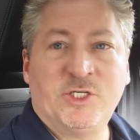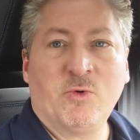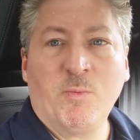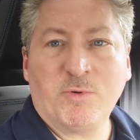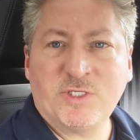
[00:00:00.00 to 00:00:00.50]

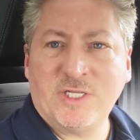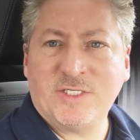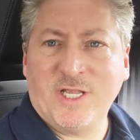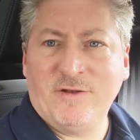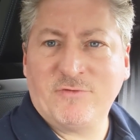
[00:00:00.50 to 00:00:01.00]

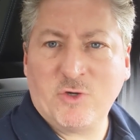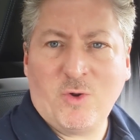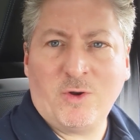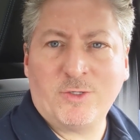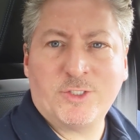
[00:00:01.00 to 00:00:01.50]
0% state of
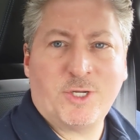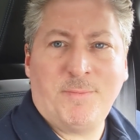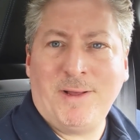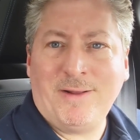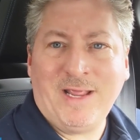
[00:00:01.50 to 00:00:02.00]
charge
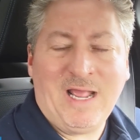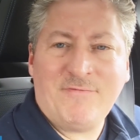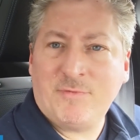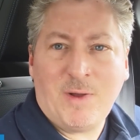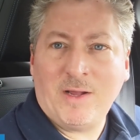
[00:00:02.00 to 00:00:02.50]
about a
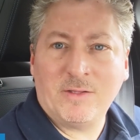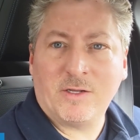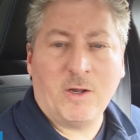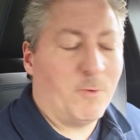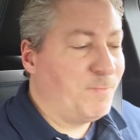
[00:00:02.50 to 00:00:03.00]
half a mile
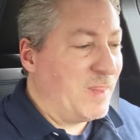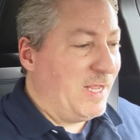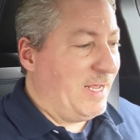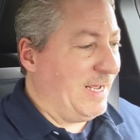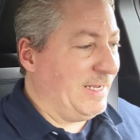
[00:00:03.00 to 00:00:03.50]
ago.
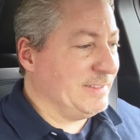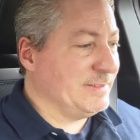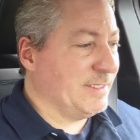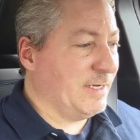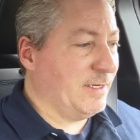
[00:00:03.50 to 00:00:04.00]

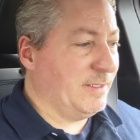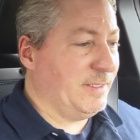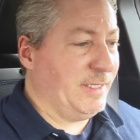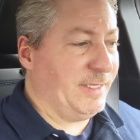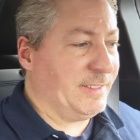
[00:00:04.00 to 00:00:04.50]
And
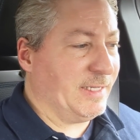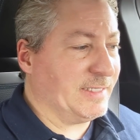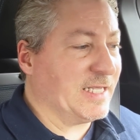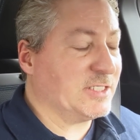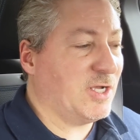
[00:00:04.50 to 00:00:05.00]
at
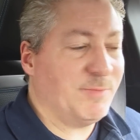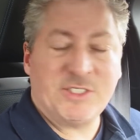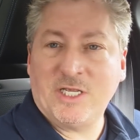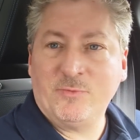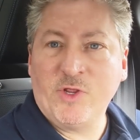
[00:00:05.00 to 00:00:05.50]
that
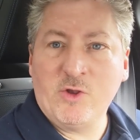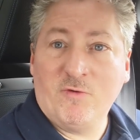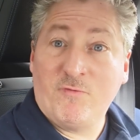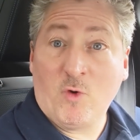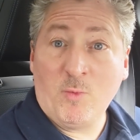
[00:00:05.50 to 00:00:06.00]
time it said we can
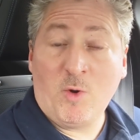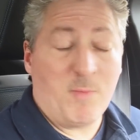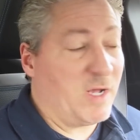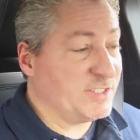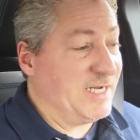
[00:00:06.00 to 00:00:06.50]
go 4
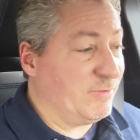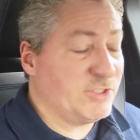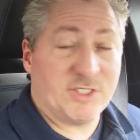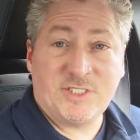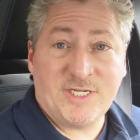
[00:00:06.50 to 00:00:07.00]
more miles.
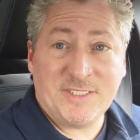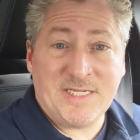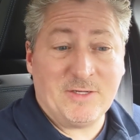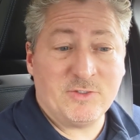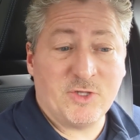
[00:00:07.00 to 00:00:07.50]
Now it just
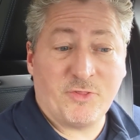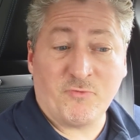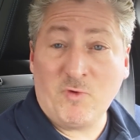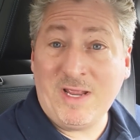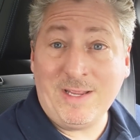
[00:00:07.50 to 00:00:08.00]
ticked down to
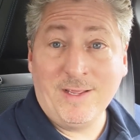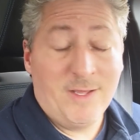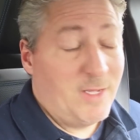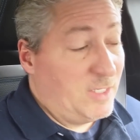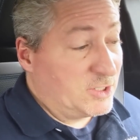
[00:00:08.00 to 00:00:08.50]
3.
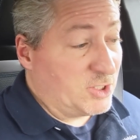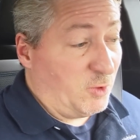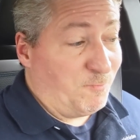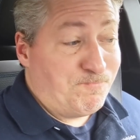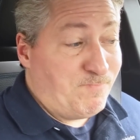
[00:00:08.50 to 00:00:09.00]

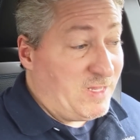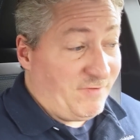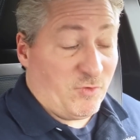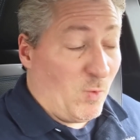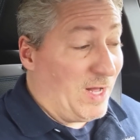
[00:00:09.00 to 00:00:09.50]
So
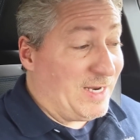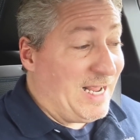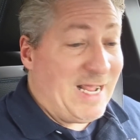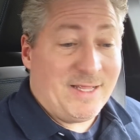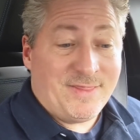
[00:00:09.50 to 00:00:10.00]
if you
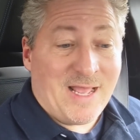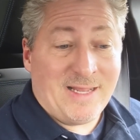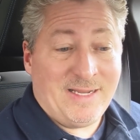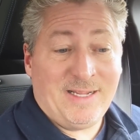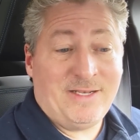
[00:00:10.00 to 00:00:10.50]
wanna add
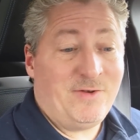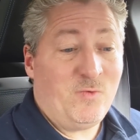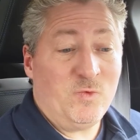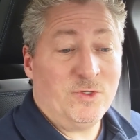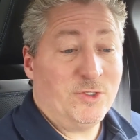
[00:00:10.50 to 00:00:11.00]
that
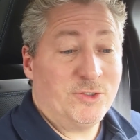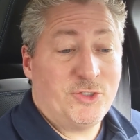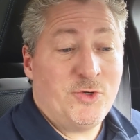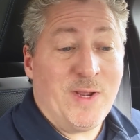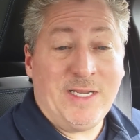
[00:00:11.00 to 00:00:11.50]
in,
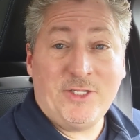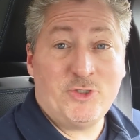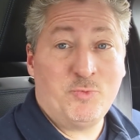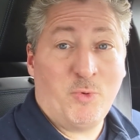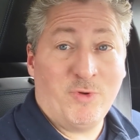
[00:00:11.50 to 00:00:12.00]

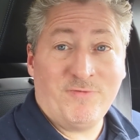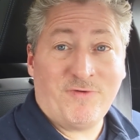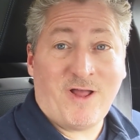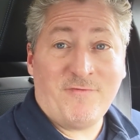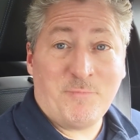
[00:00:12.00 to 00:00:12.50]

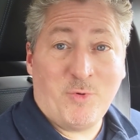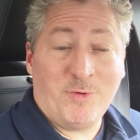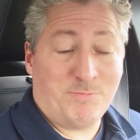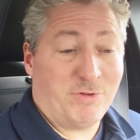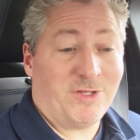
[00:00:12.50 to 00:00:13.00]
282.5
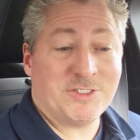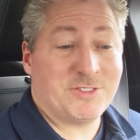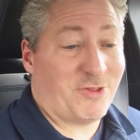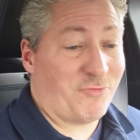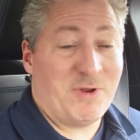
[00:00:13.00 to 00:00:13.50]

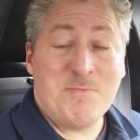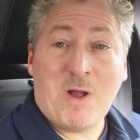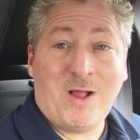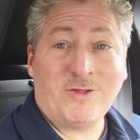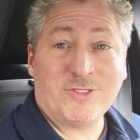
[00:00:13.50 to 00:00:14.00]
plus 3
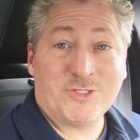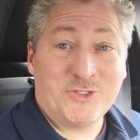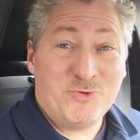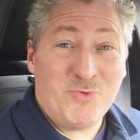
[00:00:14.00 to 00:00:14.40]
miles is